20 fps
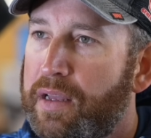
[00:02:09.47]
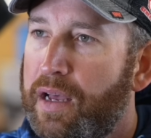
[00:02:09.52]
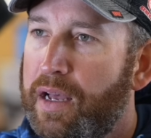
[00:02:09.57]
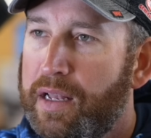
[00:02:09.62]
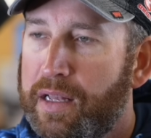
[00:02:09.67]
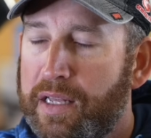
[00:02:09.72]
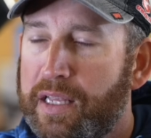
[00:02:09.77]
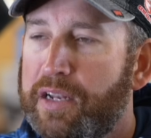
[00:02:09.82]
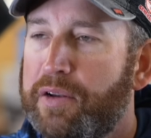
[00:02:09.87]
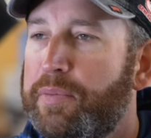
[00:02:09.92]
a
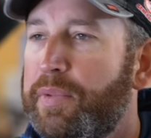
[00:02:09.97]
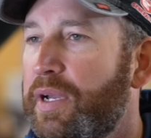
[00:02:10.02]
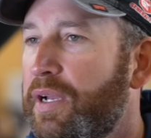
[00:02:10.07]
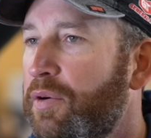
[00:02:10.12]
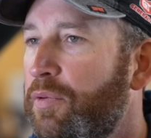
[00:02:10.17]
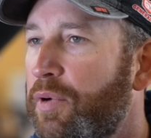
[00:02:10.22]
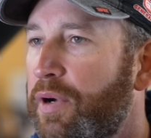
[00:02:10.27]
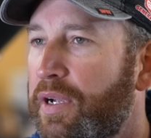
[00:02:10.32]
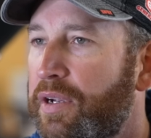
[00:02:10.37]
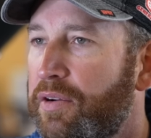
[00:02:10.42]
little bit
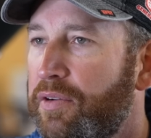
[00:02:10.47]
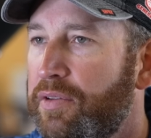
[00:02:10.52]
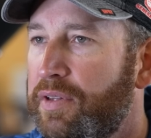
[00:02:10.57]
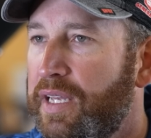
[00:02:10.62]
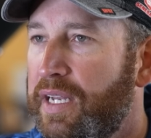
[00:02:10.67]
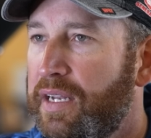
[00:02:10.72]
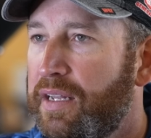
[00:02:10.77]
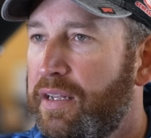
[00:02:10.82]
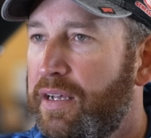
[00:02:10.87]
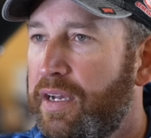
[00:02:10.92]
quicker
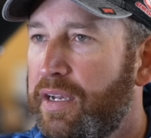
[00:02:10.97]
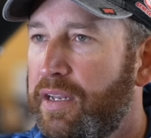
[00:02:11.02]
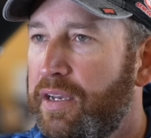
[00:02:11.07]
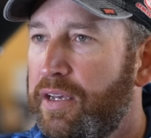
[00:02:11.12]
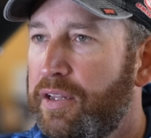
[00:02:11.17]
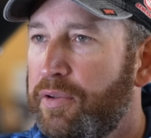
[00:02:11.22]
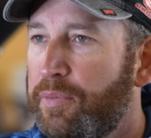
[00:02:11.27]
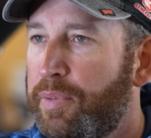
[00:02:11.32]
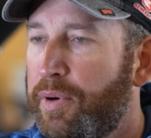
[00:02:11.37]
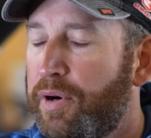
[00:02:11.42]
than a lot of
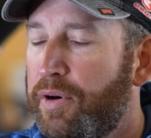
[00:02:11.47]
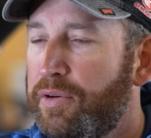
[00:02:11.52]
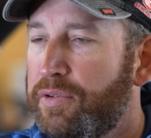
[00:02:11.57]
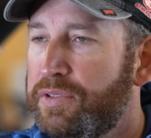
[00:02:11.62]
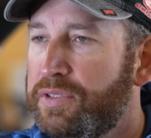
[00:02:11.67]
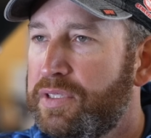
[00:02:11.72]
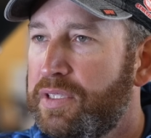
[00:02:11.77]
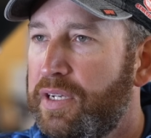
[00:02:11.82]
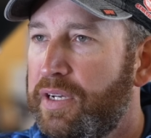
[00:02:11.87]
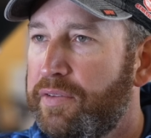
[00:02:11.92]
other
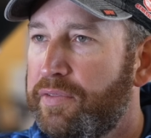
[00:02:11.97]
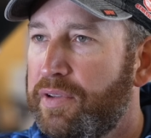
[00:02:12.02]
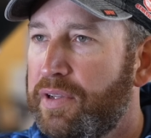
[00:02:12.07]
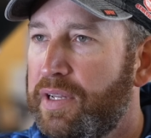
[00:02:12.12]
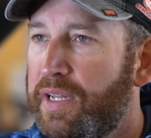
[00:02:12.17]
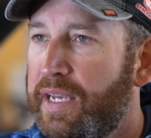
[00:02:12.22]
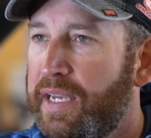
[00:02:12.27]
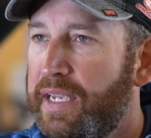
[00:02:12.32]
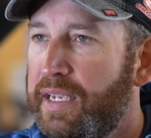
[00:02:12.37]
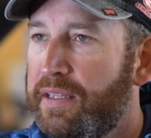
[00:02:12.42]
parts of the
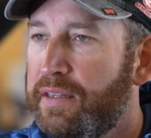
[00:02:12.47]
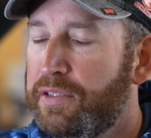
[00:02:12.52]
lake.